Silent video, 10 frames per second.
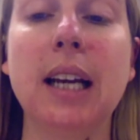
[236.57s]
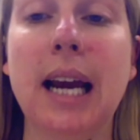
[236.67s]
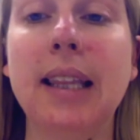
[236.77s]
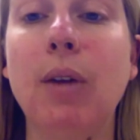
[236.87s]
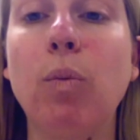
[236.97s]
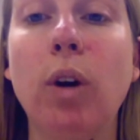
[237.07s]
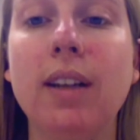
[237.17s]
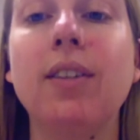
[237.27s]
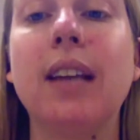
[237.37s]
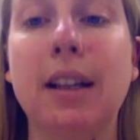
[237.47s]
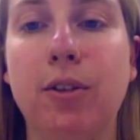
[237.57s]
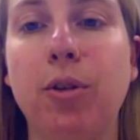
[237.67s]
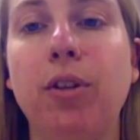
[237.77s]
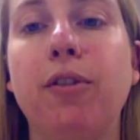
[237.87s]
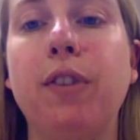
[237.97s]
And then where does that
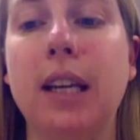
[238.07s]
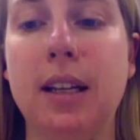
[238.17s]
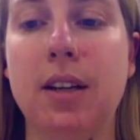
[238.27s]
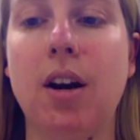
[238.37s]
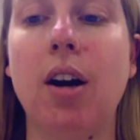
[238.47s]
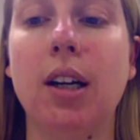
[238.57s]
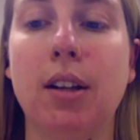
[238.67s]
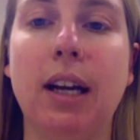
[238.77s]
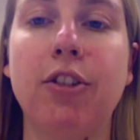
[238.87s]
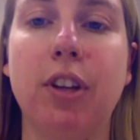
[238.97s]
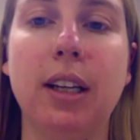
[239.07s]
sort of fit into our collection?